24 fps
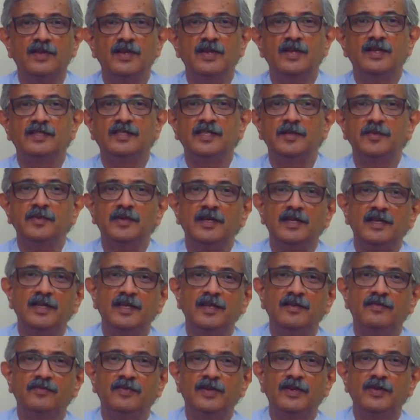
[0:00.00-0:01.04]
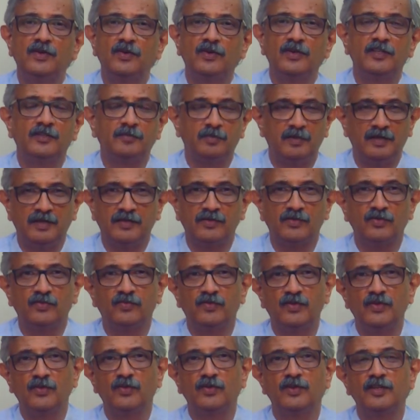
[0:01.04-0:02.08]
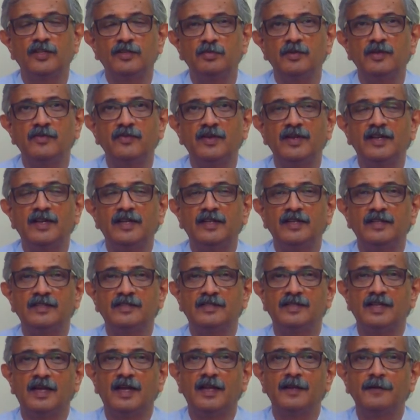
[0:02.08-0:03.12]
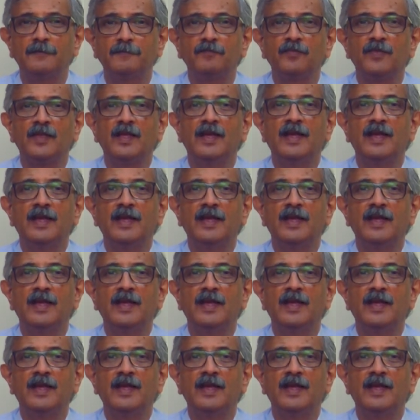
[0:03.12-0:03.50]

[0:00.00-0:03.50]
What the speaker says: Similarly, a window display. So window display, when it is done,